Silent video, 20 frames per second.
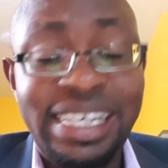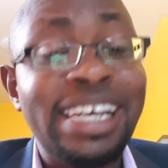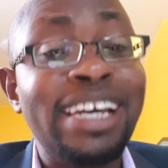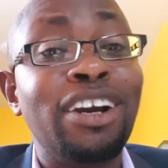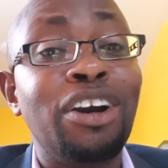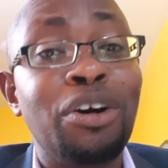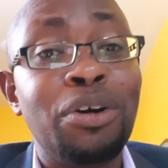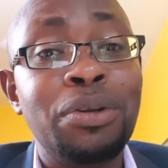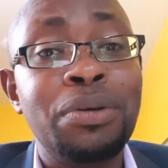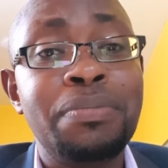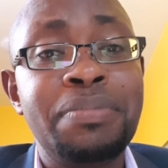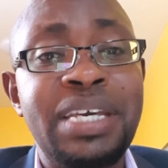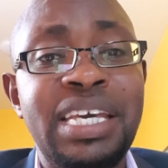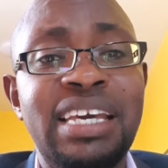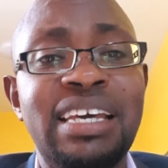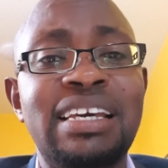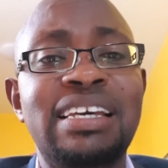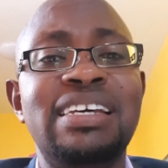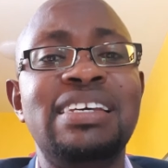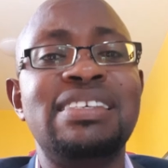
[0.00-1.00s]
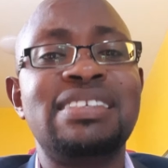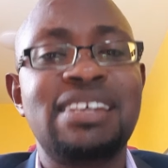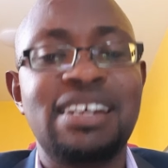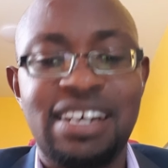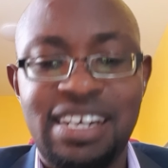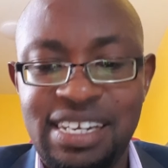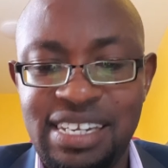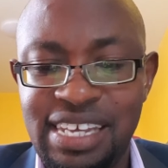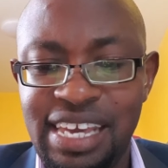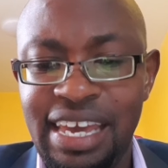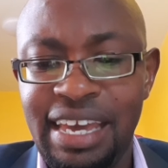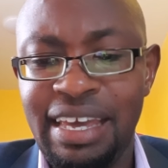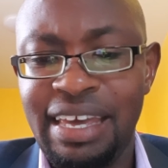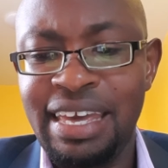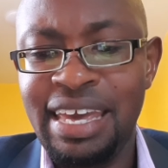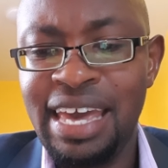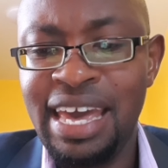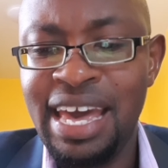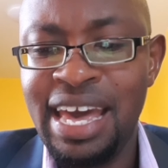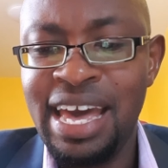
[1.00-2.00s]
The economy is hurting.
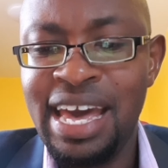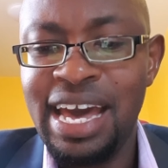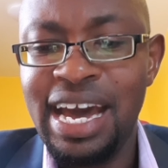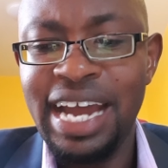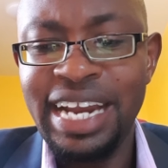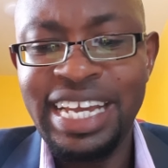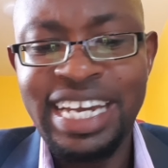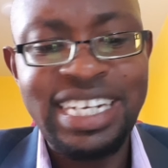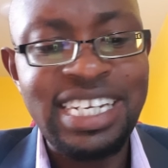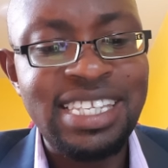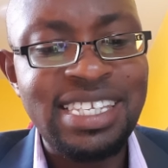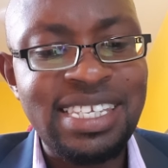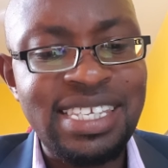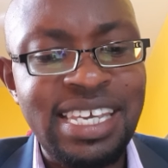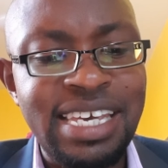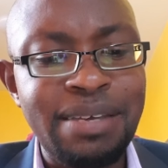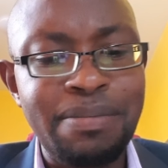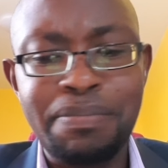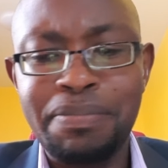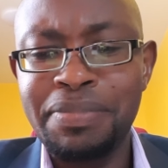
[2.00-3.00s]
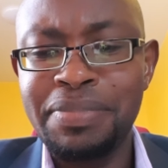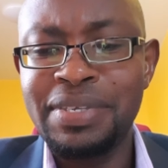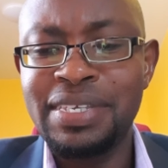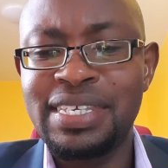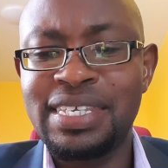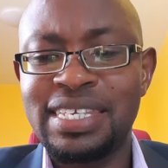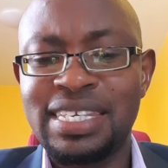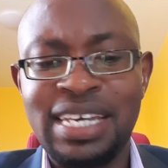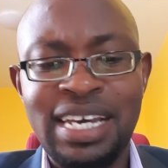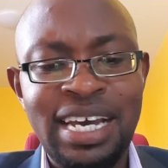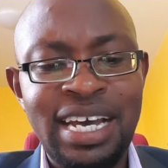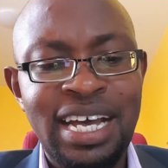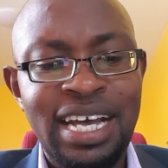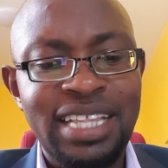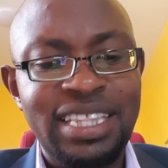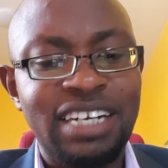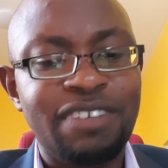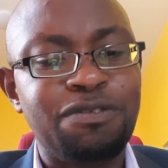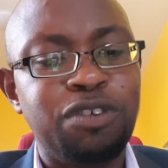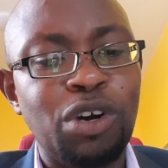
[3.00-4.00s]
And yet it seems
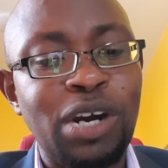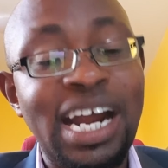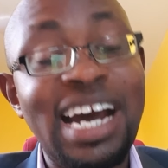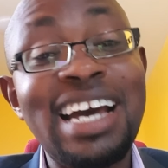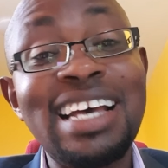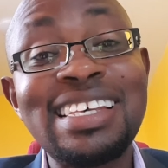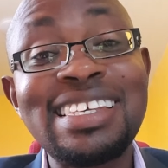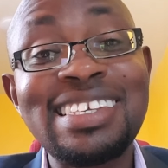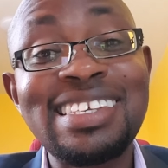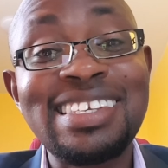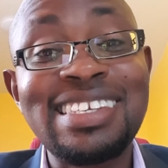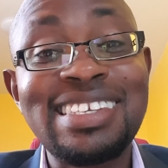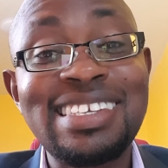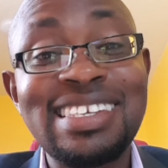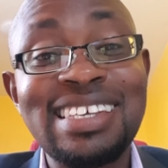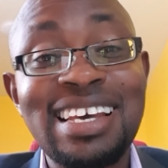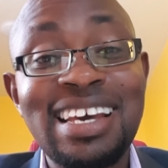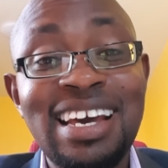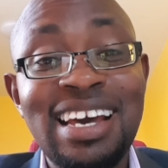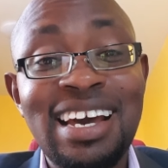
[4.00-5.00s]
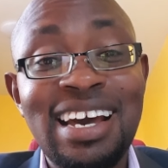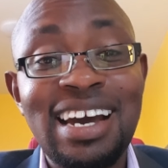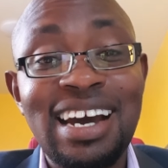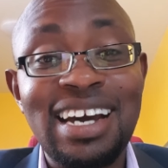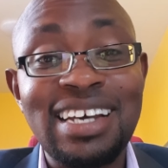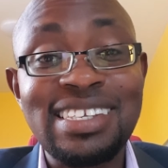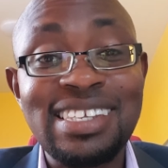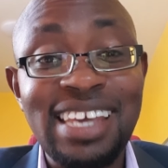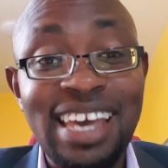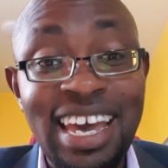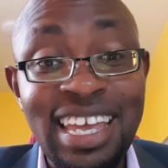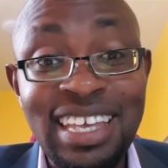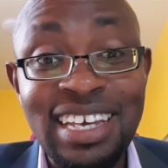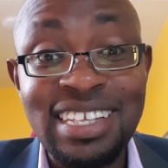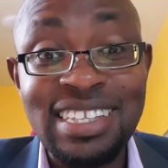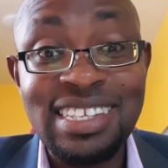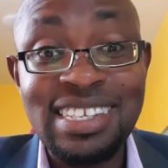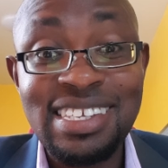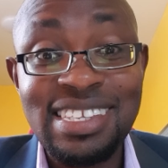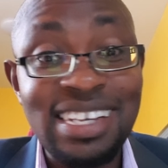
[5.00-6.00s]
that for us as
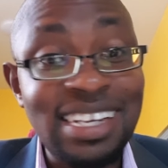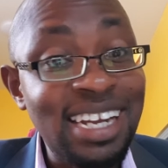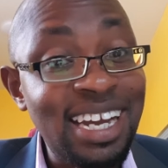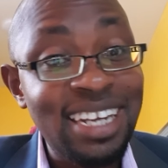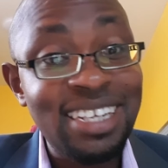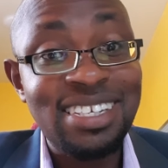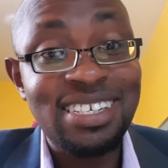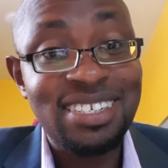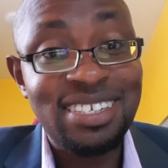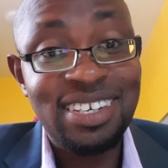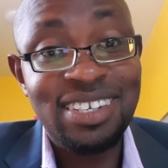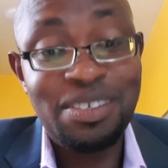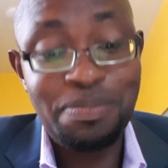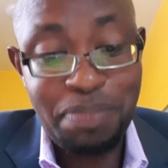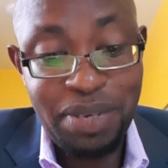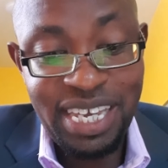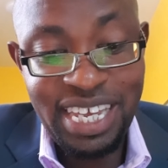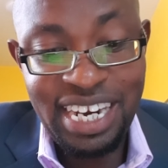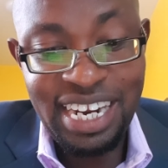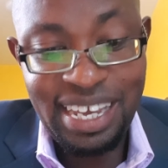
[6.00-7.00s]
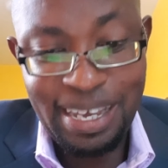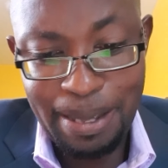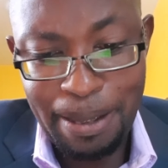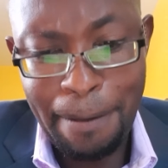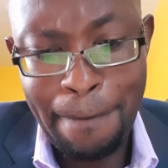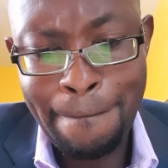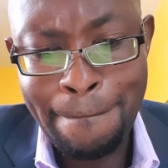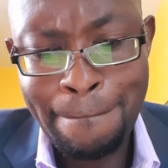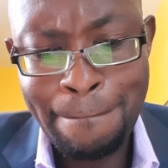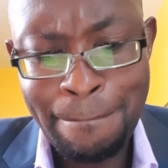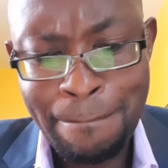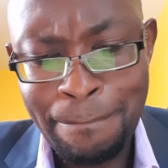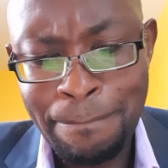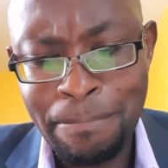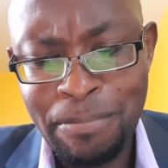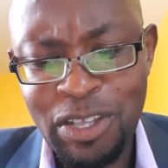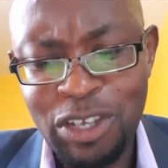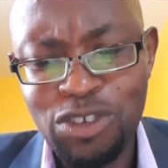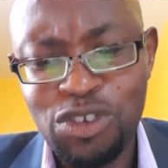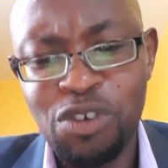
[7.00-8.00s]
Kenyans, the night is just beginning.
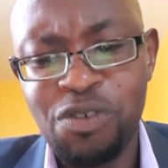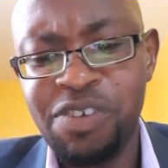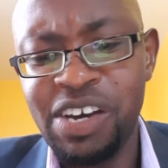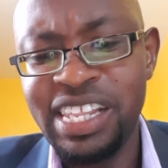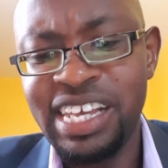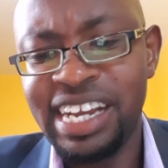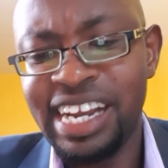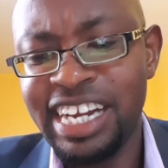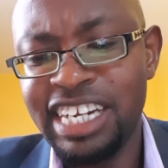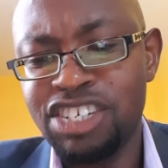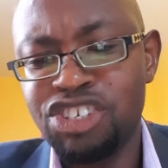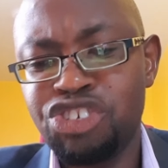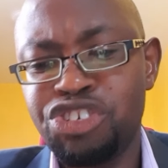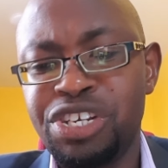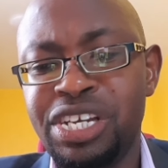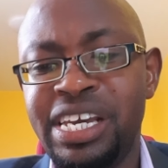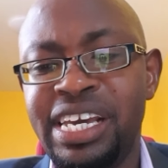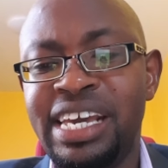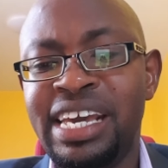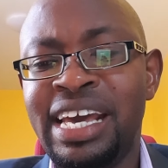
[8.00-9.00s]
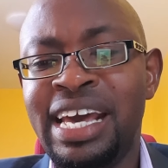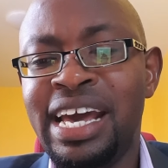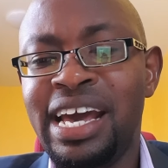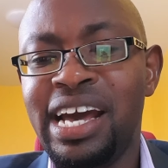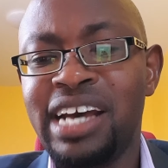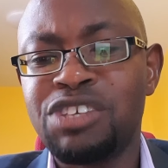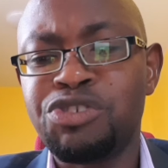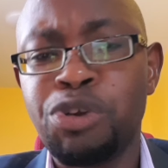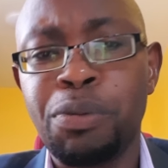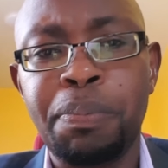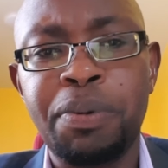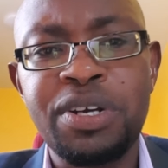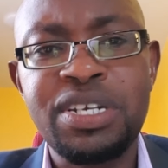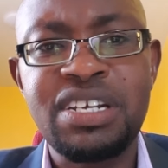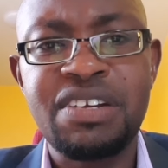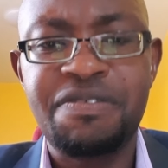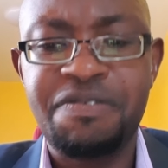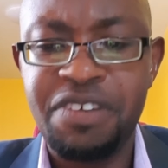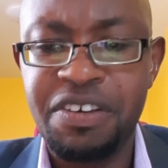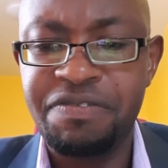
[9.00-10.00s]
So far, the country has
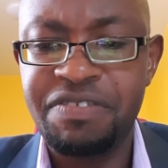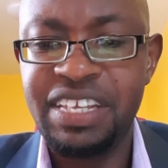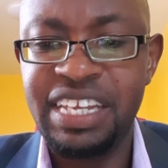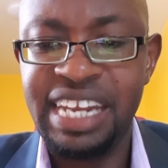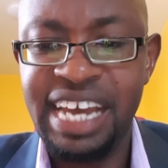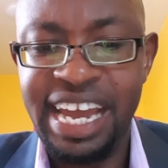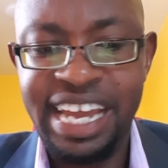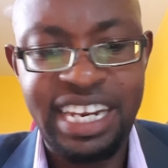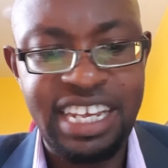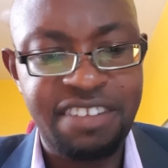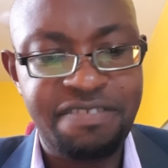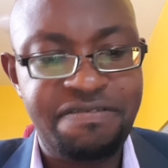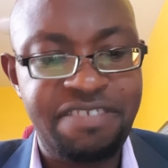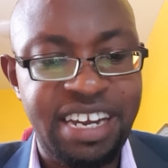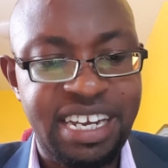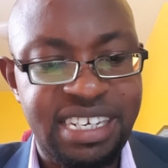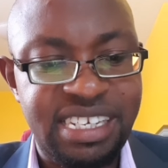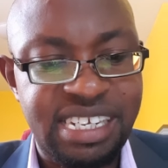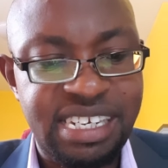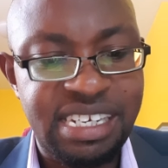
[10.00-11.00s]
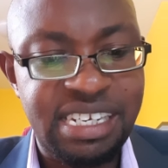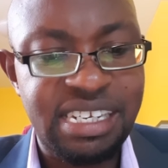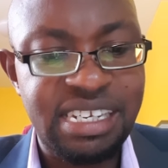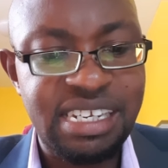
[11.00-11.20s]
reported 59 infected.